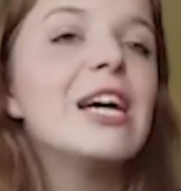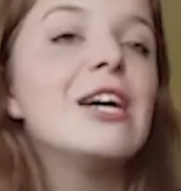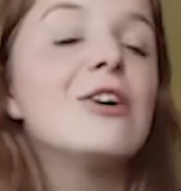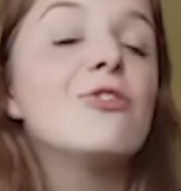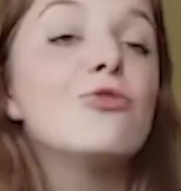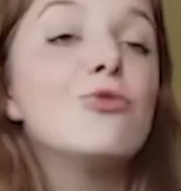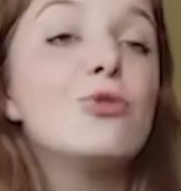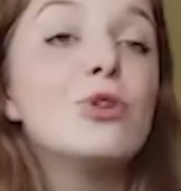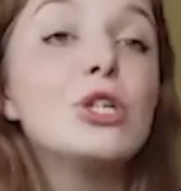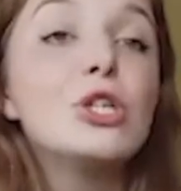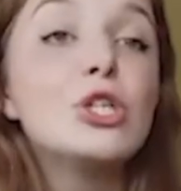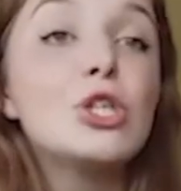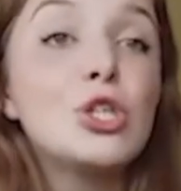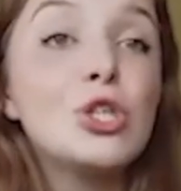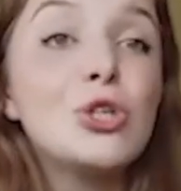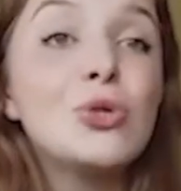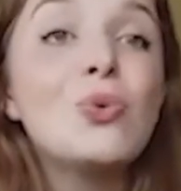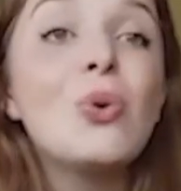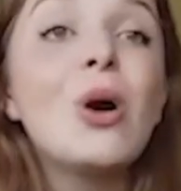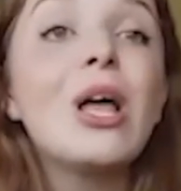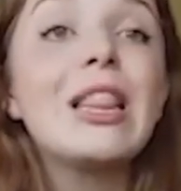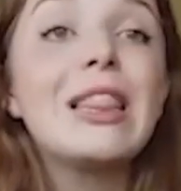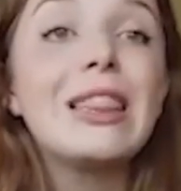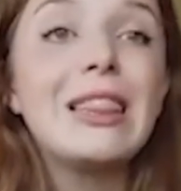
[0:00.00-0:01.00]
Would
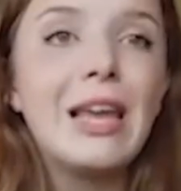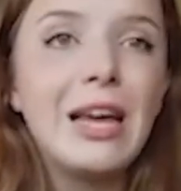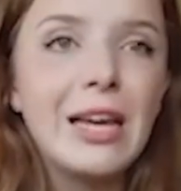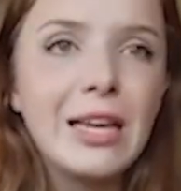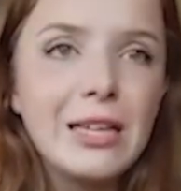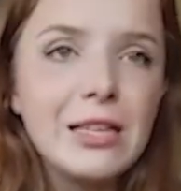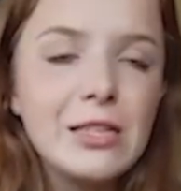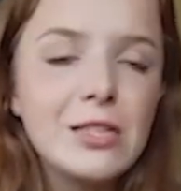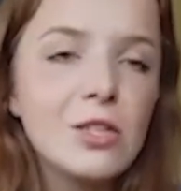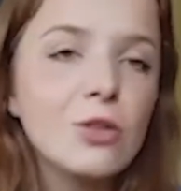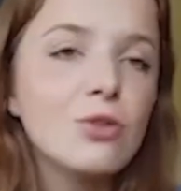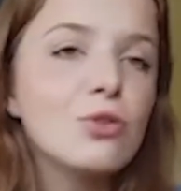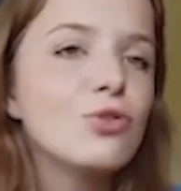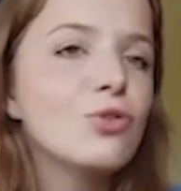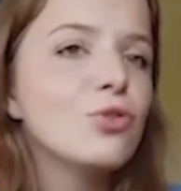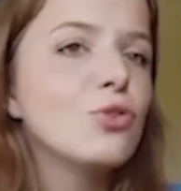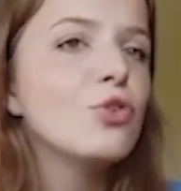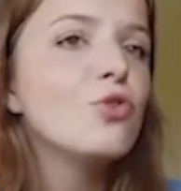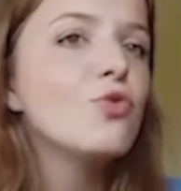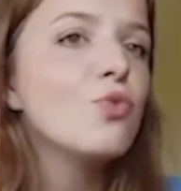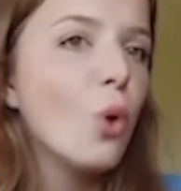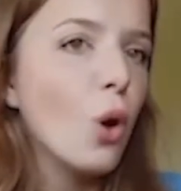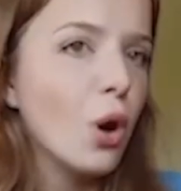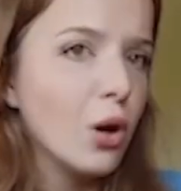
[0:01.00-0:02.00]
you like? So do
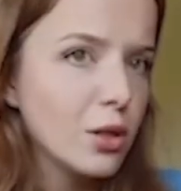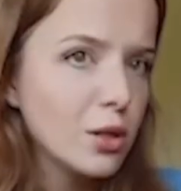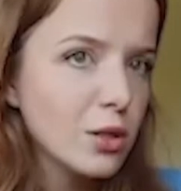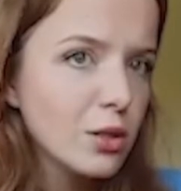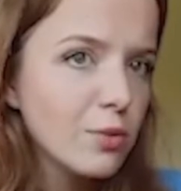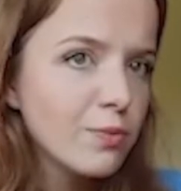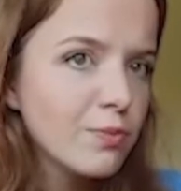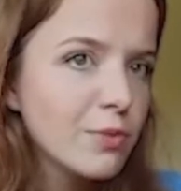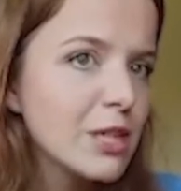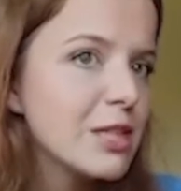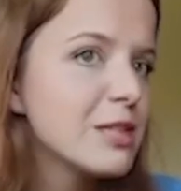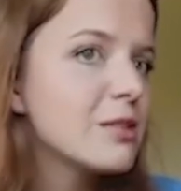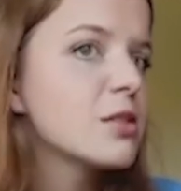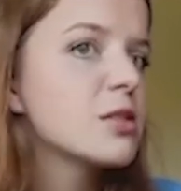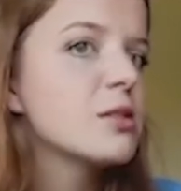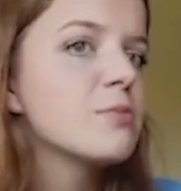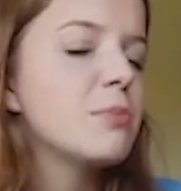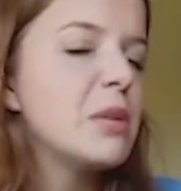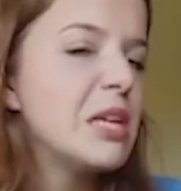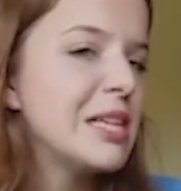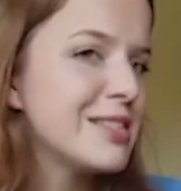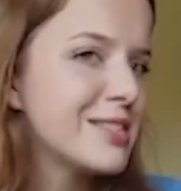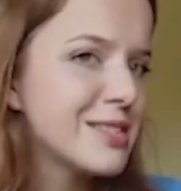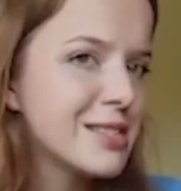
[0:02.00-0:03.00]
you want? It
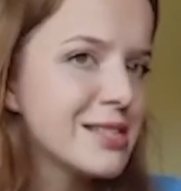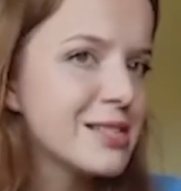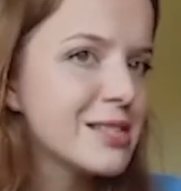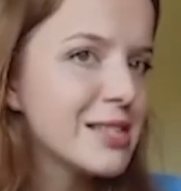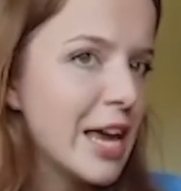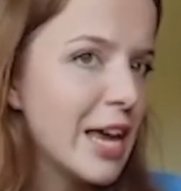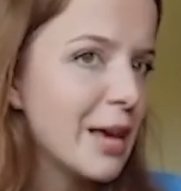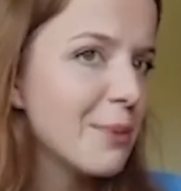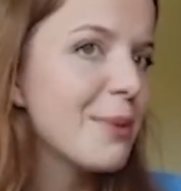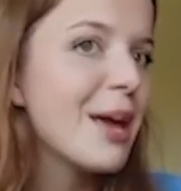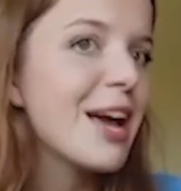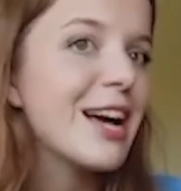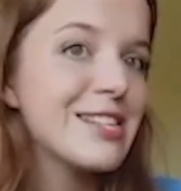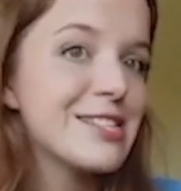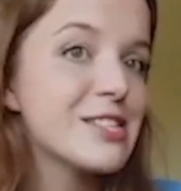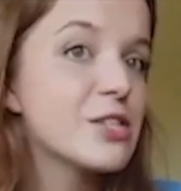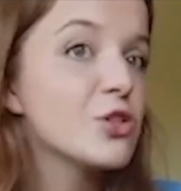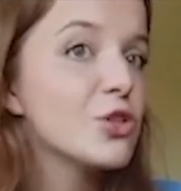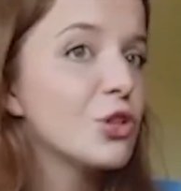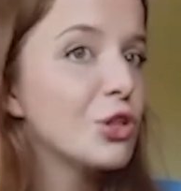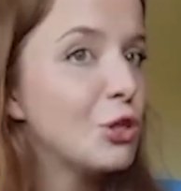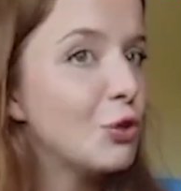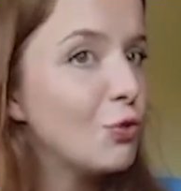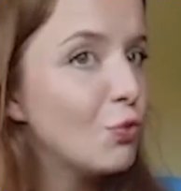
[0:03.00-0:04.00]
means the same as
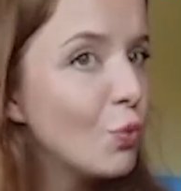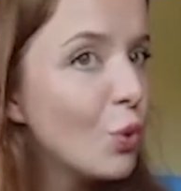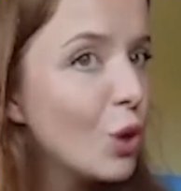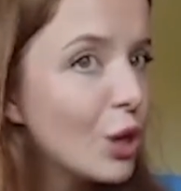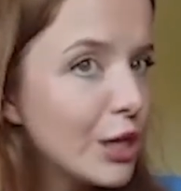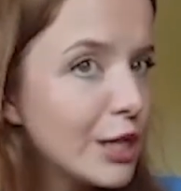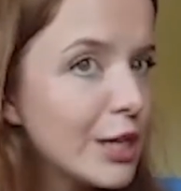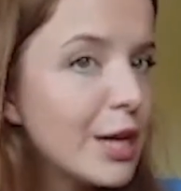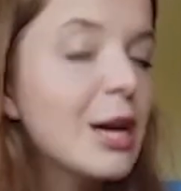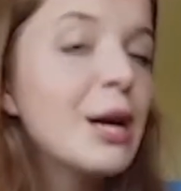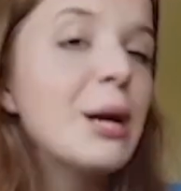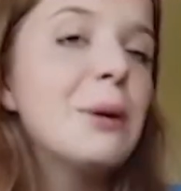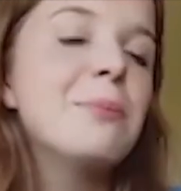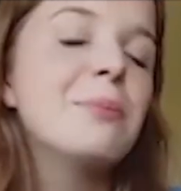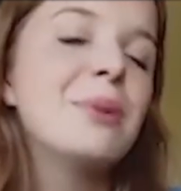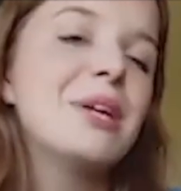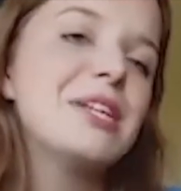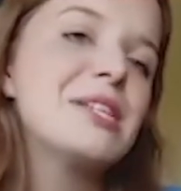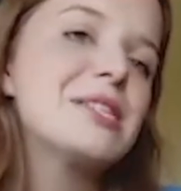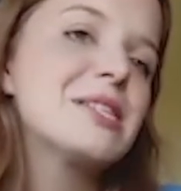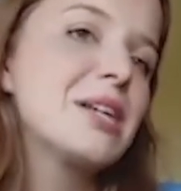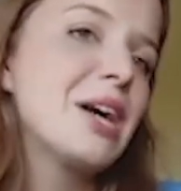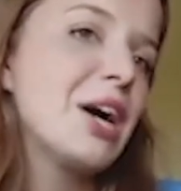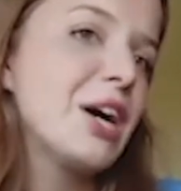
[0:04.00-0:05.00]
do you want, but
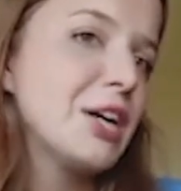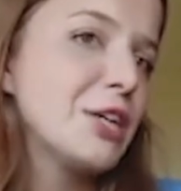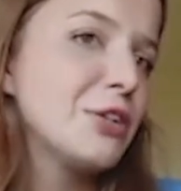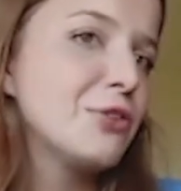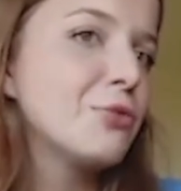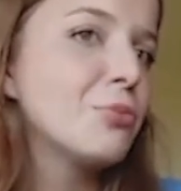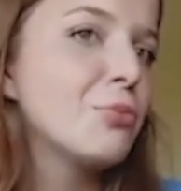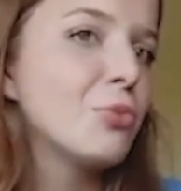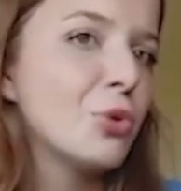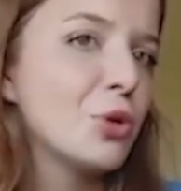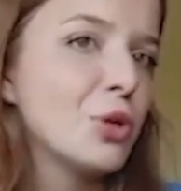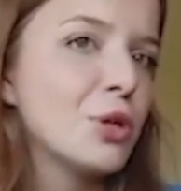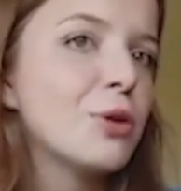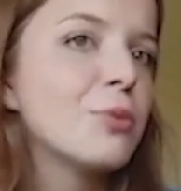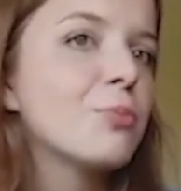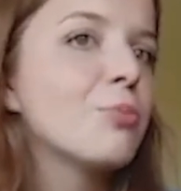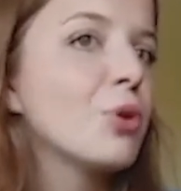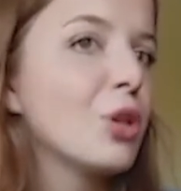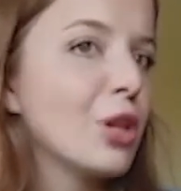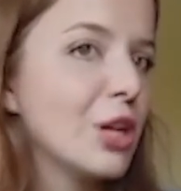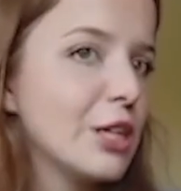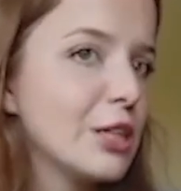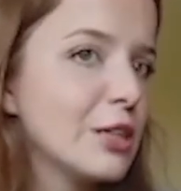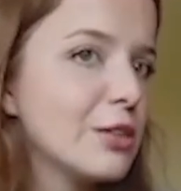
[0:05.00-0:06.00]
it's kind of more
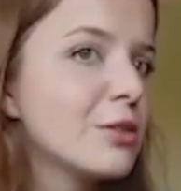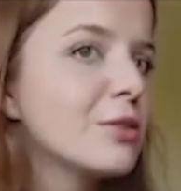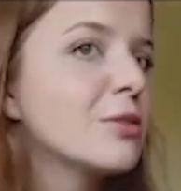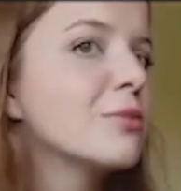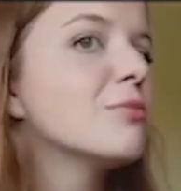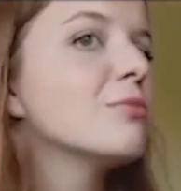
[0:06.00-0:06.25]
polite,